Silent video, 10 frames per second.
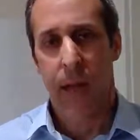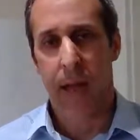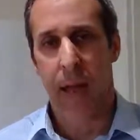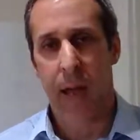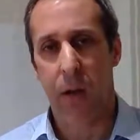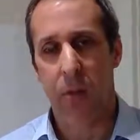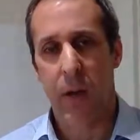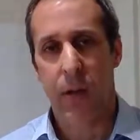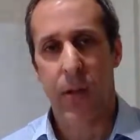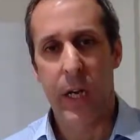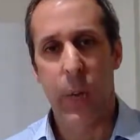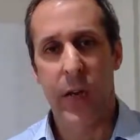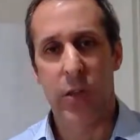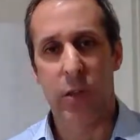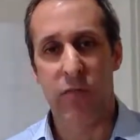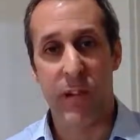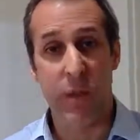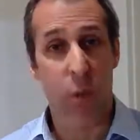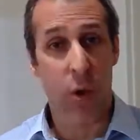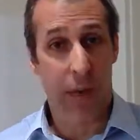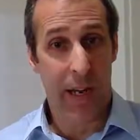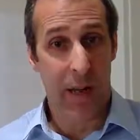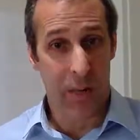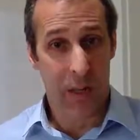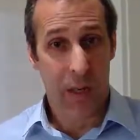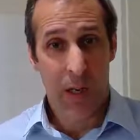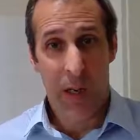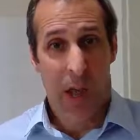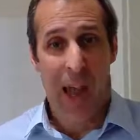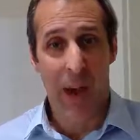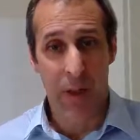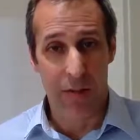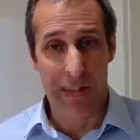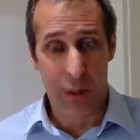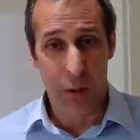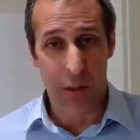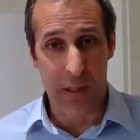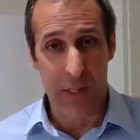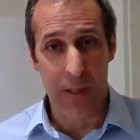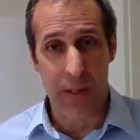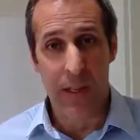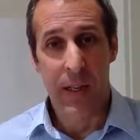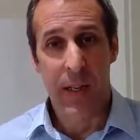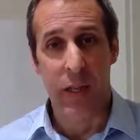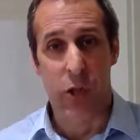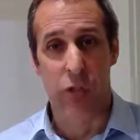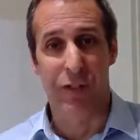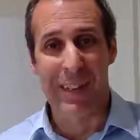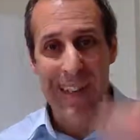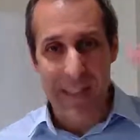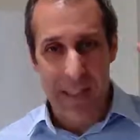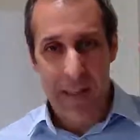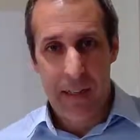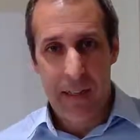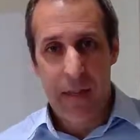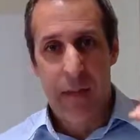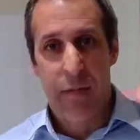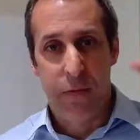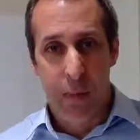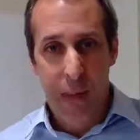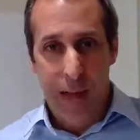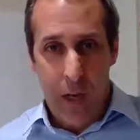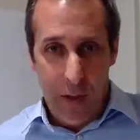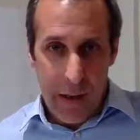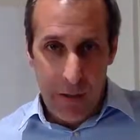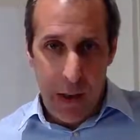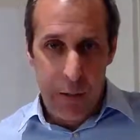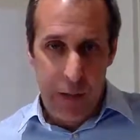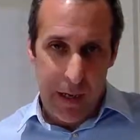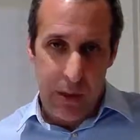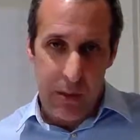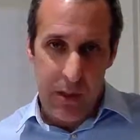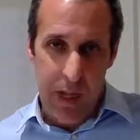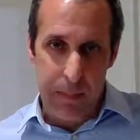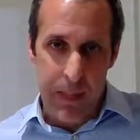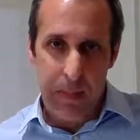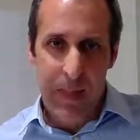and how the only way to really work out how they relate to your organization is to relate from that high level abstract concept